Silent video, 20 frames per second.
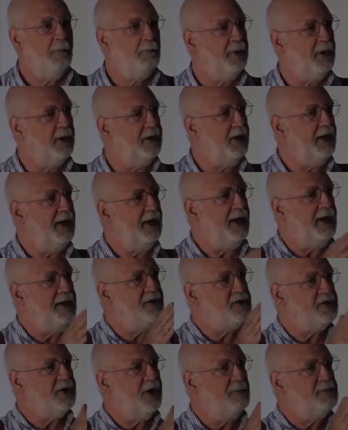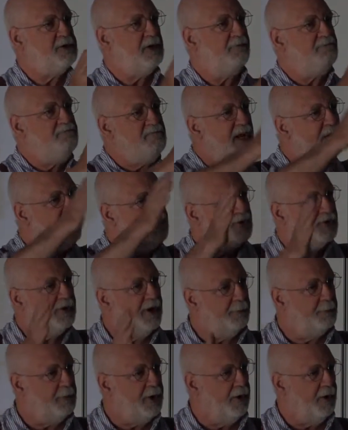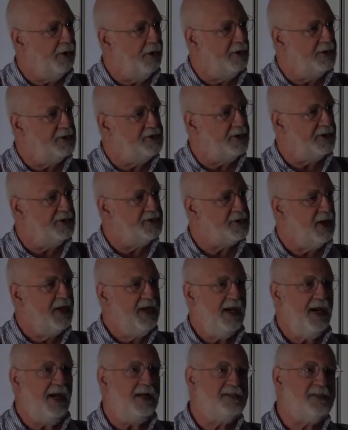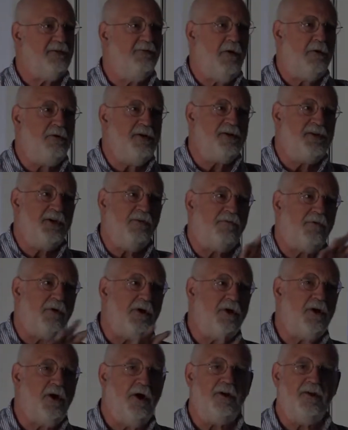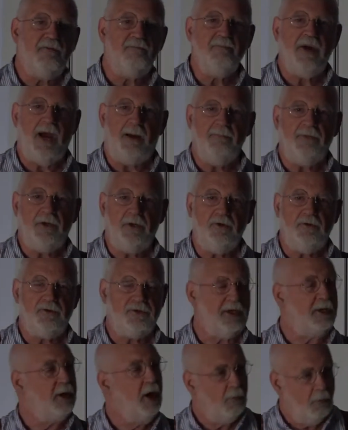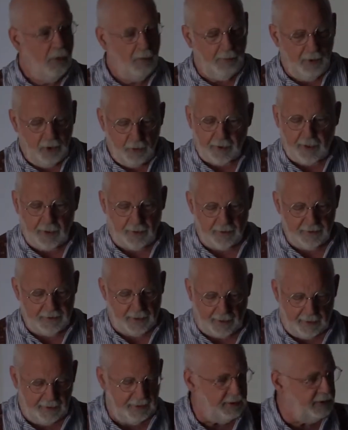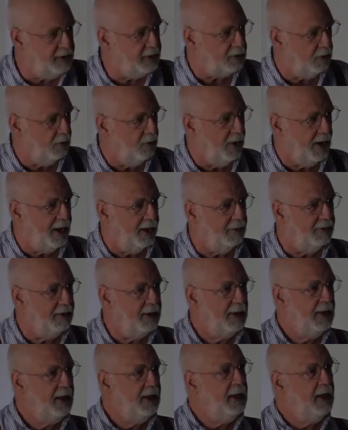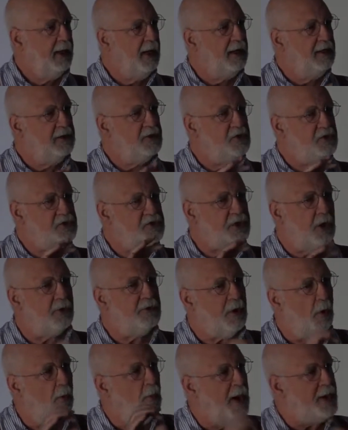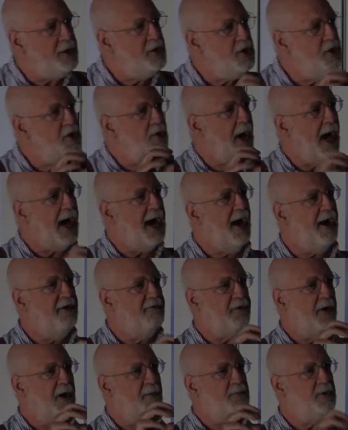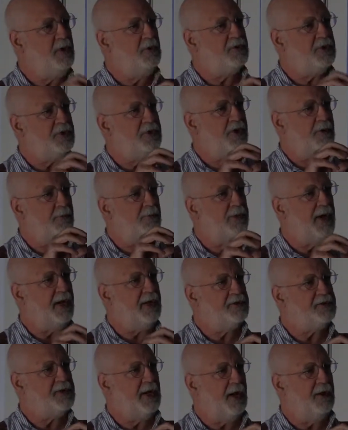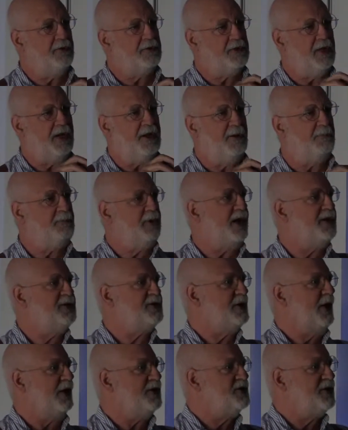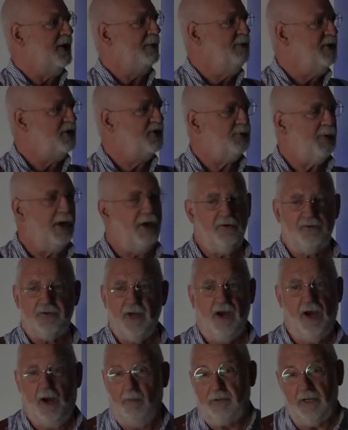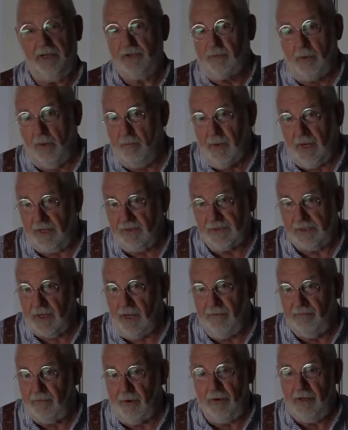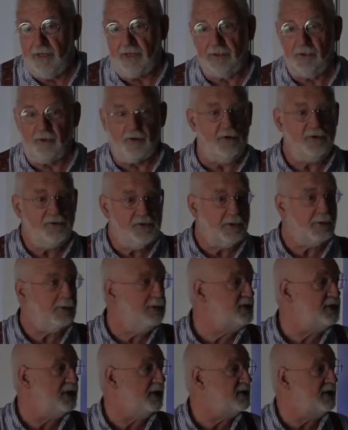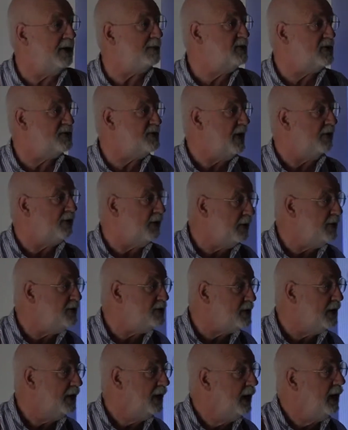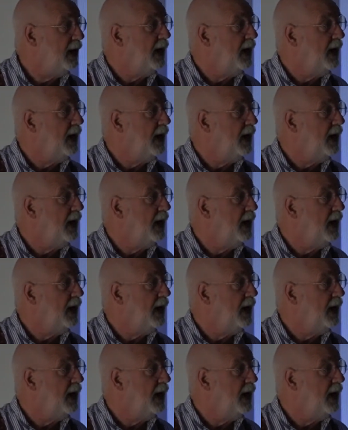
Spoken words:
But in terms of military priorities, it's a very different kind of map that you see. We'll be looking at that in a little while. So that when you have a mutiny that breaks out in a place like Tunbridge Wells, a place where I might say of very little consequence except to Southerners,